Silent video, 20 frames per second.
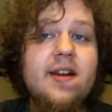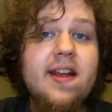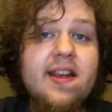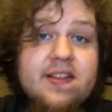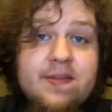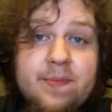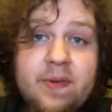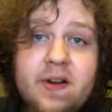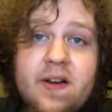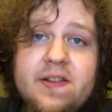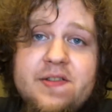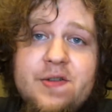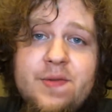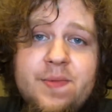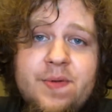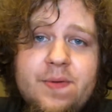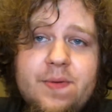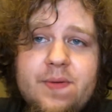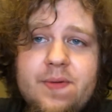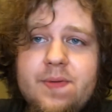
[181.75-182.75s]
as
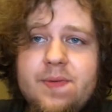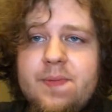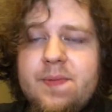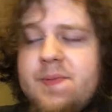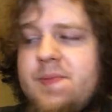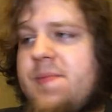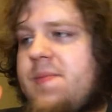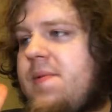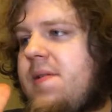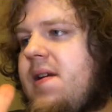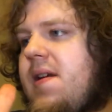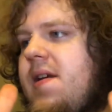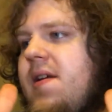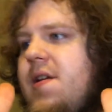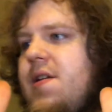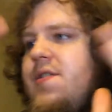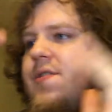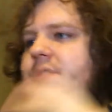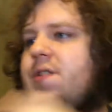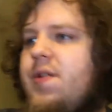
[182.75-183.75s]
possible.
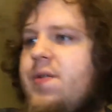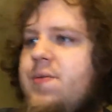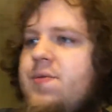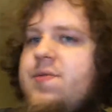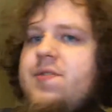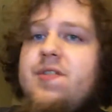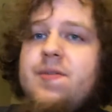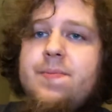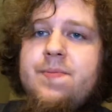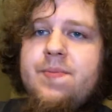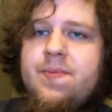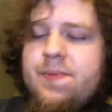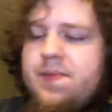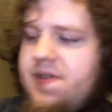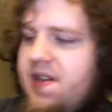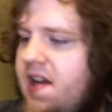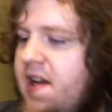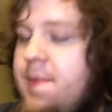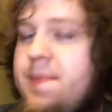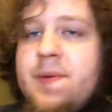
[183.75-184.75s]
Don't
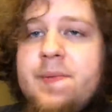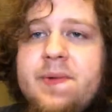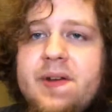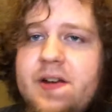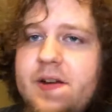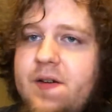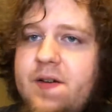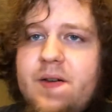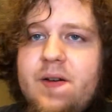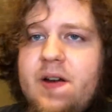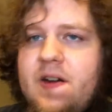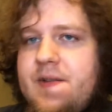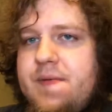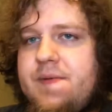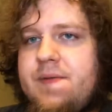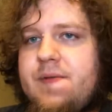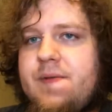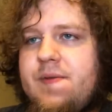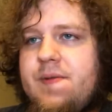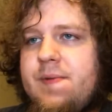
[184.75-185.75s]
type a paragraph.
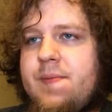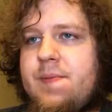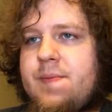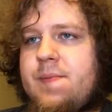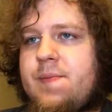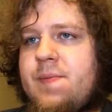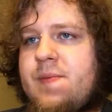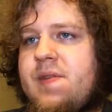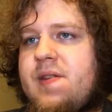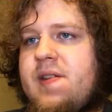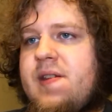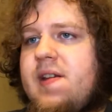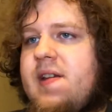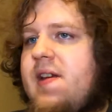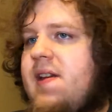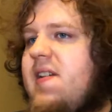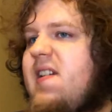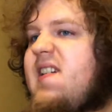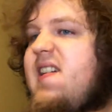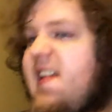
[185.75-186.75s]

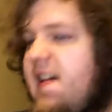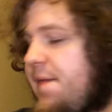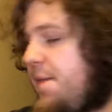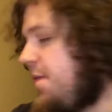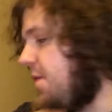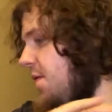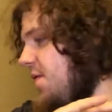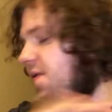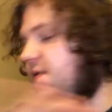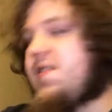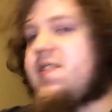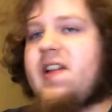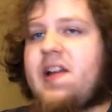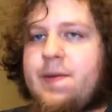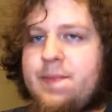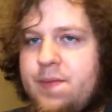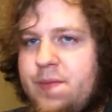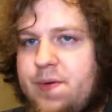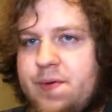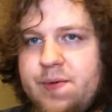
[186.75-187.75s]
Never
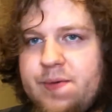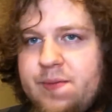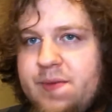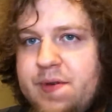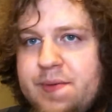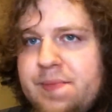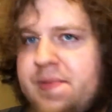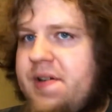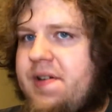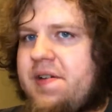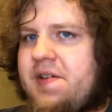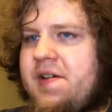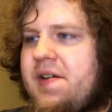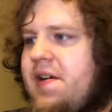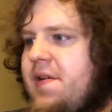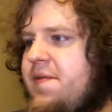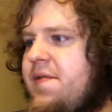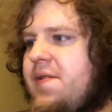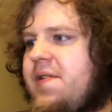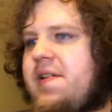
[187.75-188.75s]
type more than one
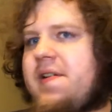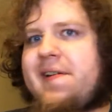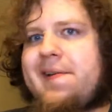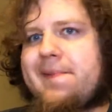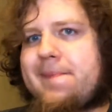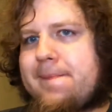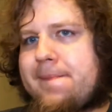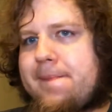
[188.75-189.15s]
paragraph, okay?